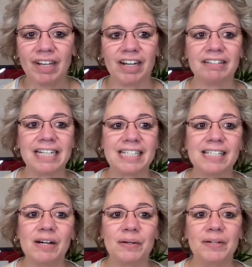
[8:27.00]
All right,
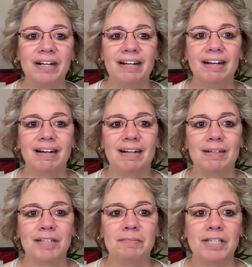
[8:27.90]
so
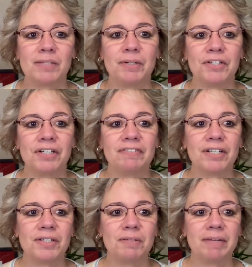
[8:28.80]
let me switch over
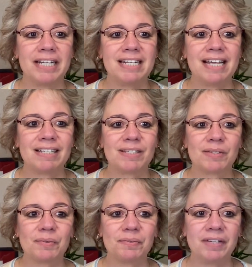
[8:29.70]
to my next
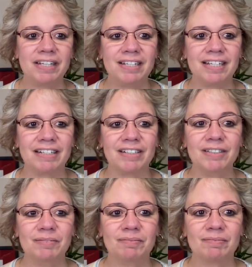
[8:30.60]
screen here.